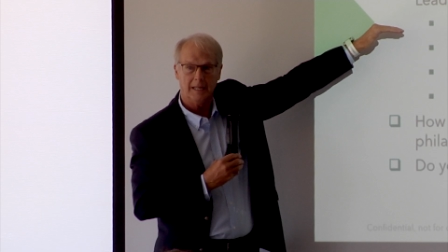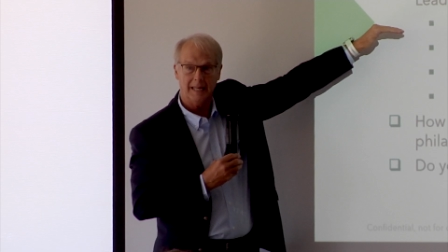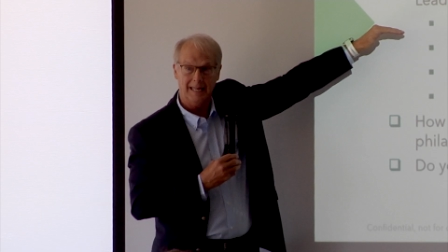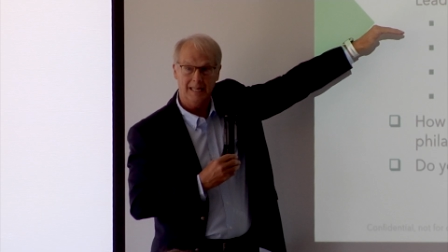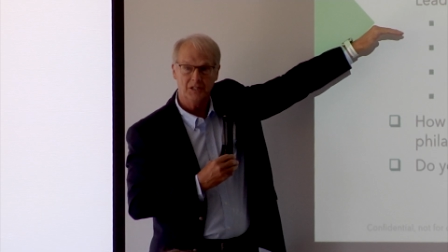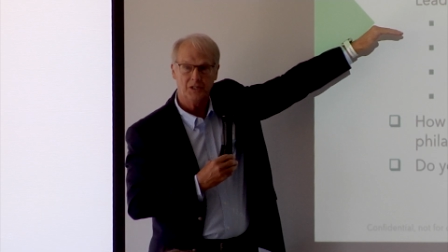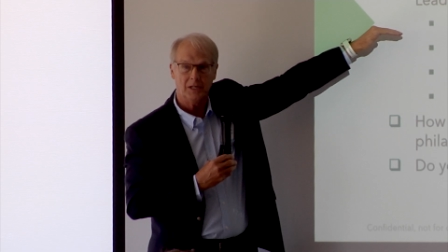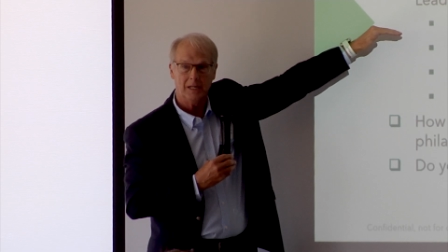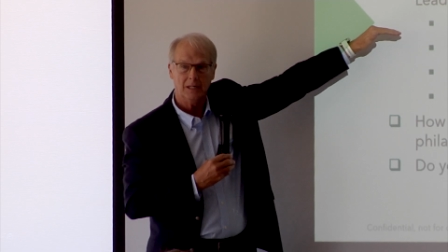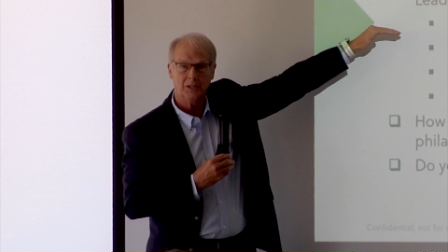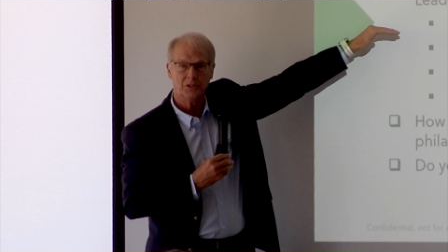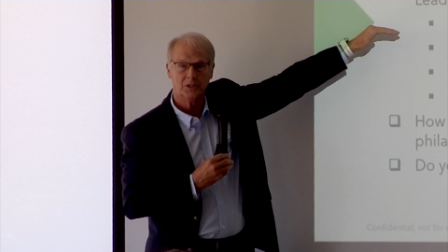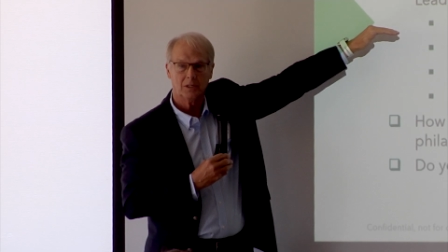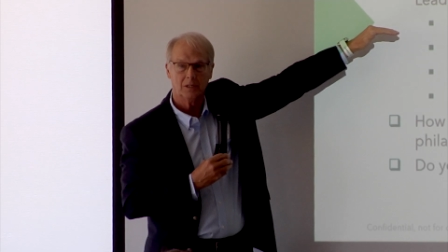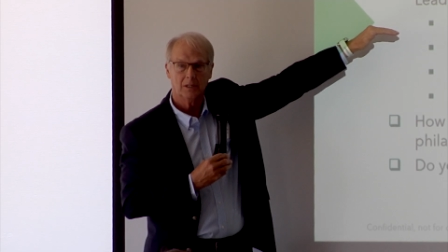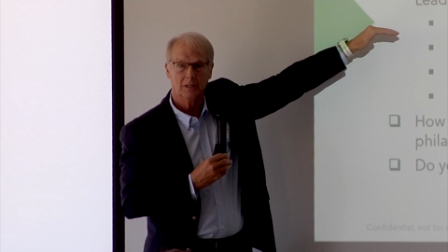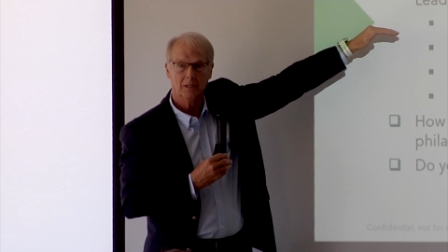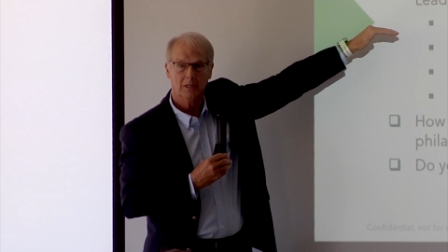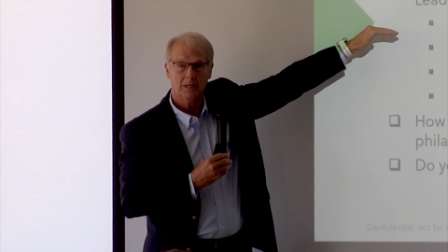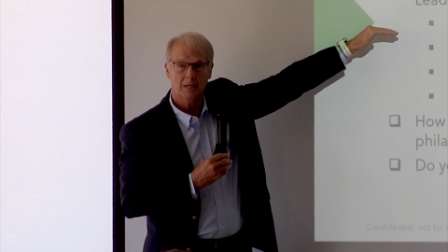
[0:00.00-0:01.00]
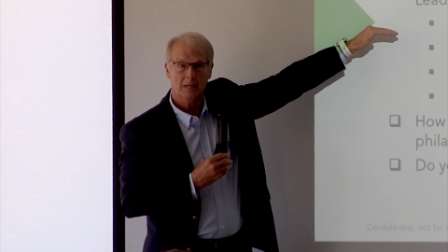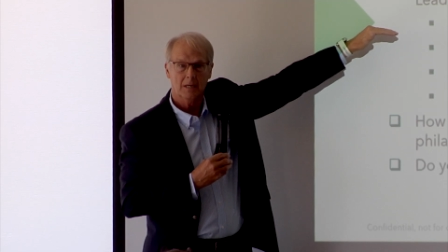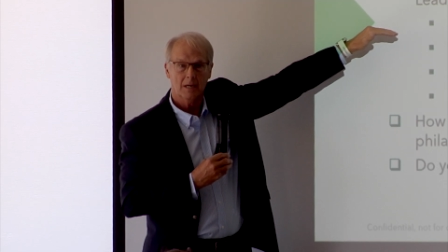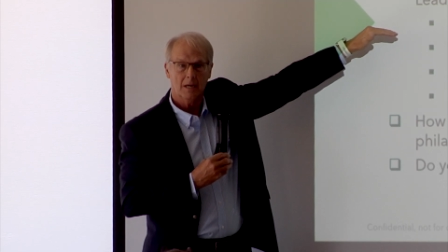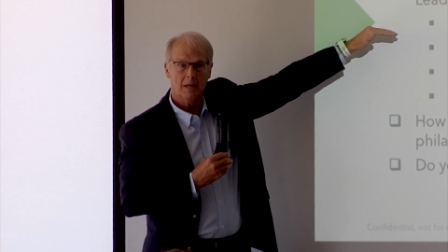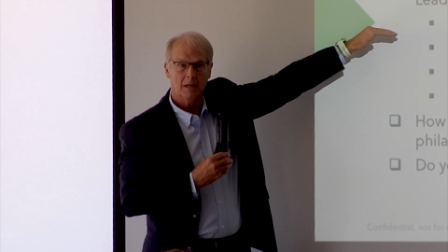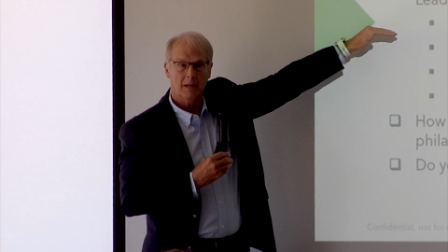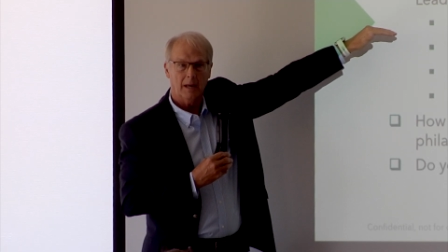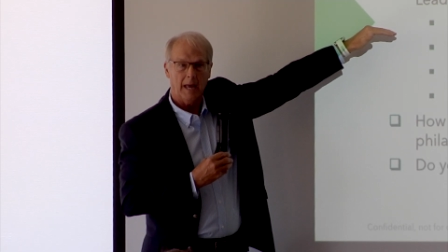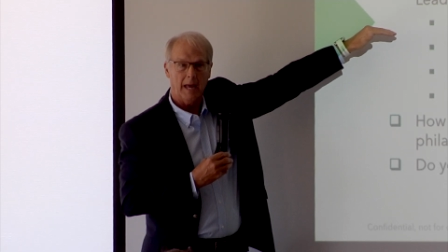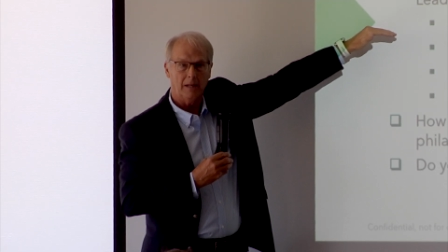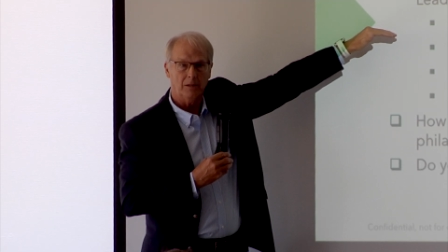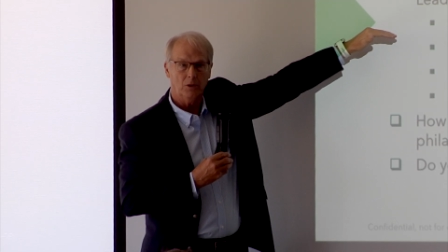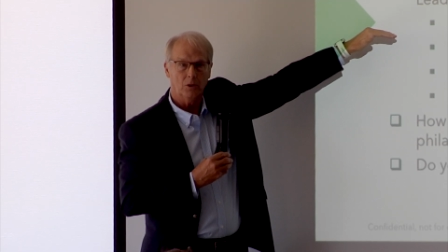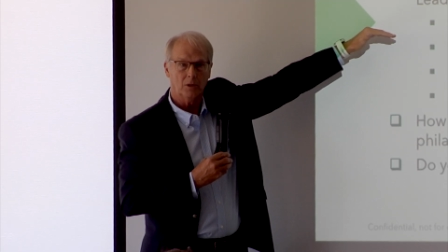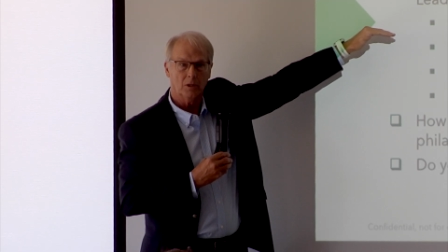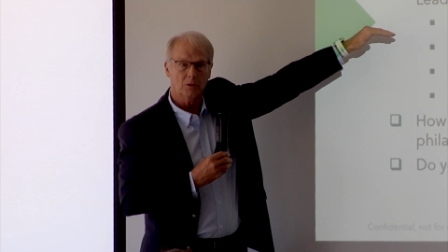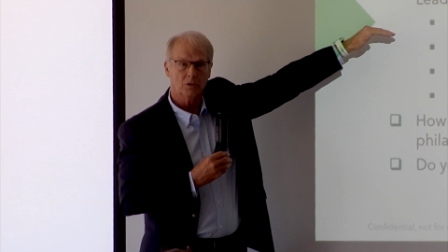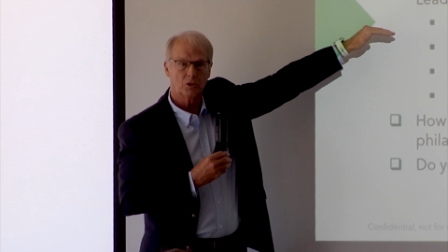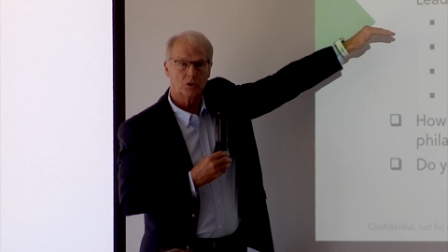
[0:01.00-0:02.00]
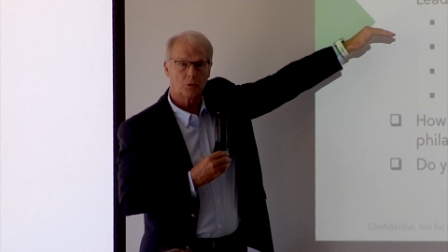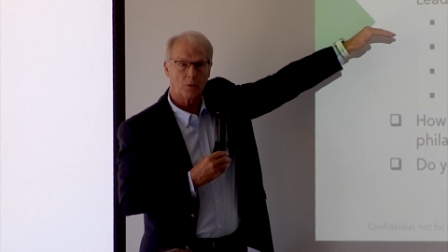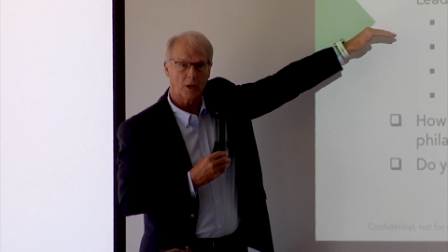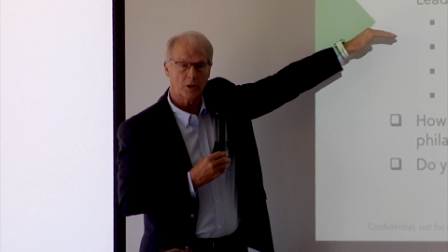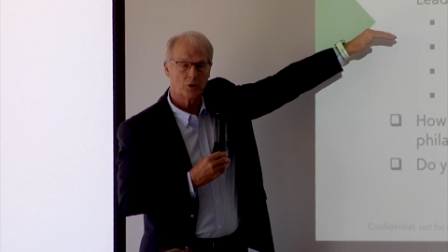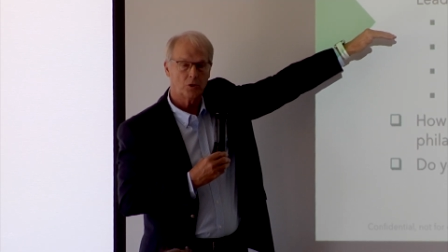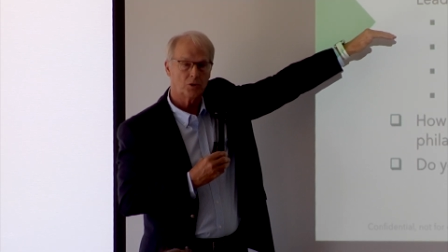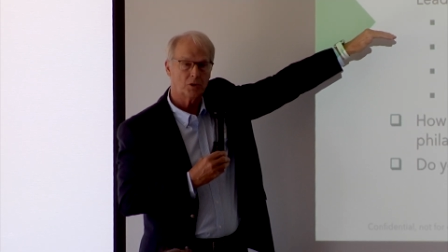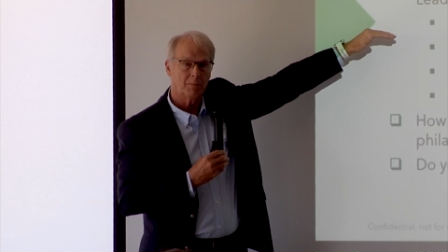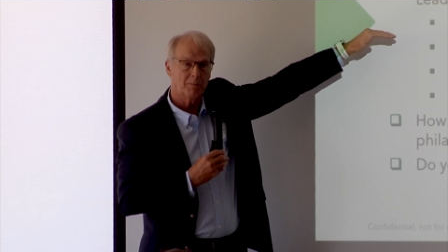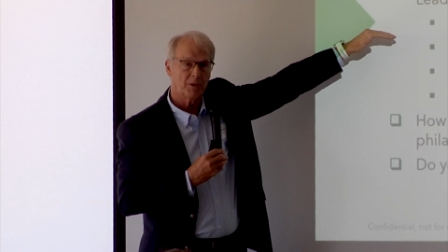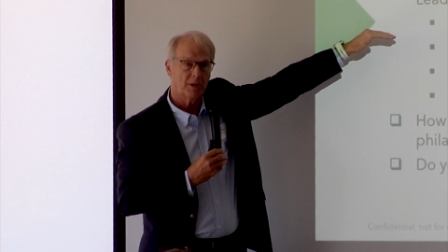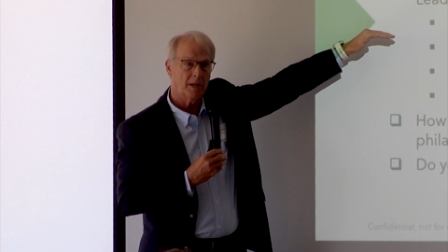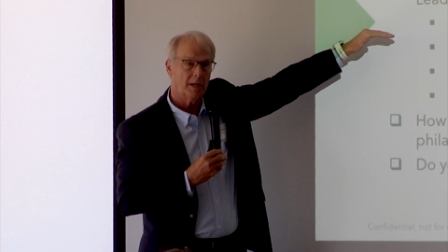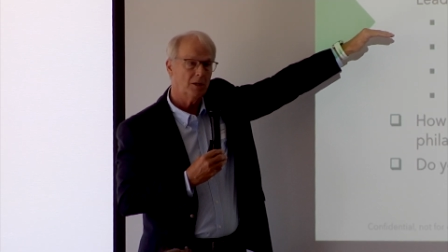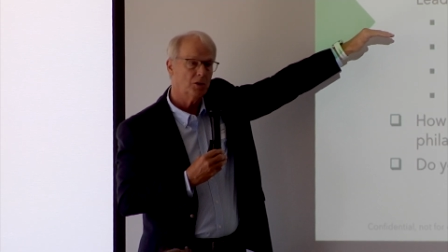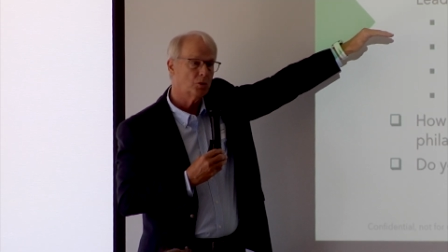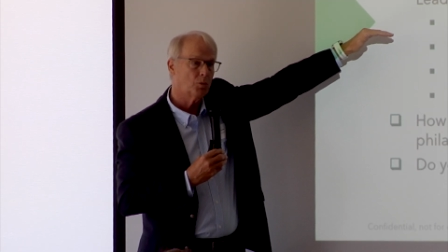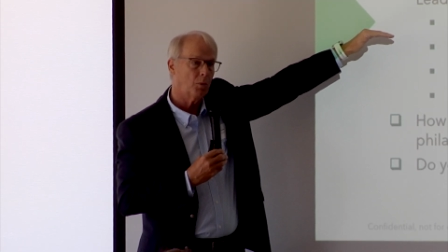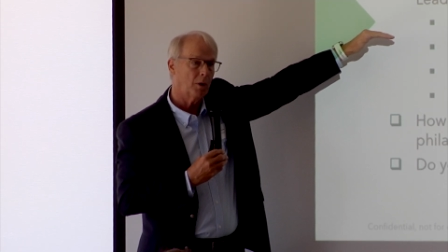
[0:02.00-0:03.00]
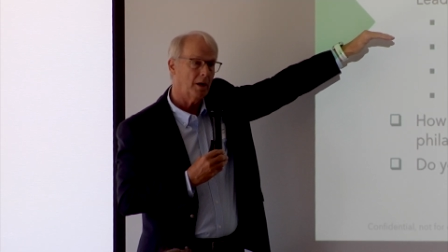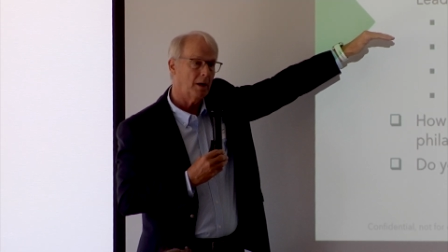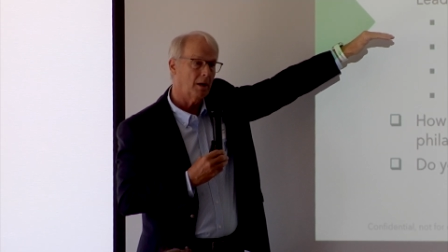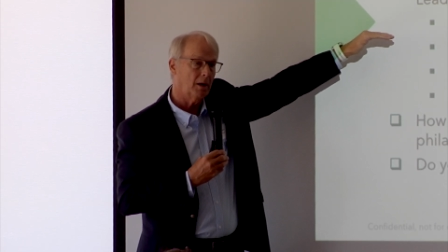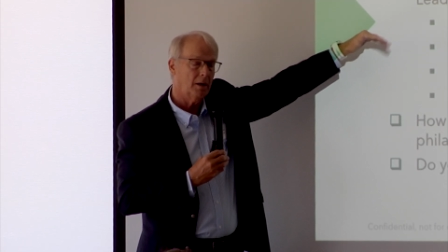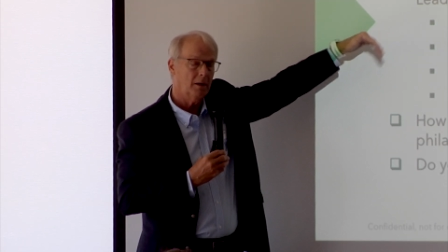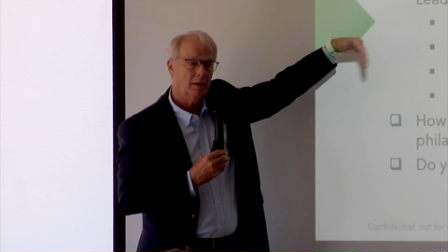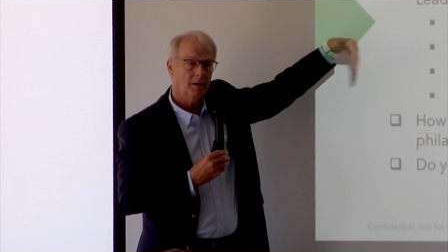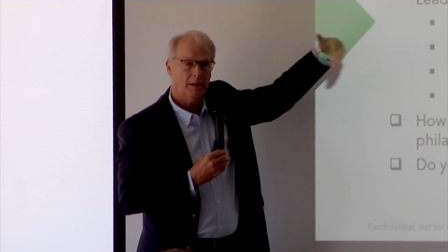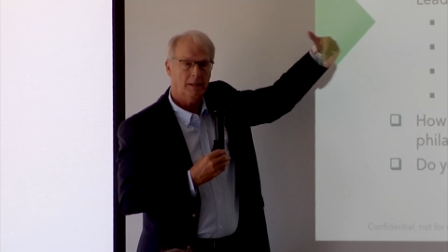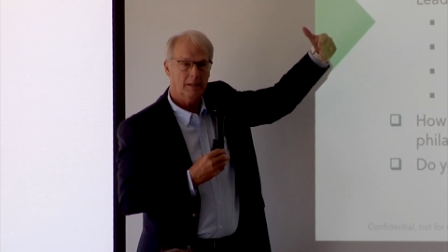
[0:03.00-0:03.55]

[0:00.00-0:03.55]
easiest, and you can structure some things where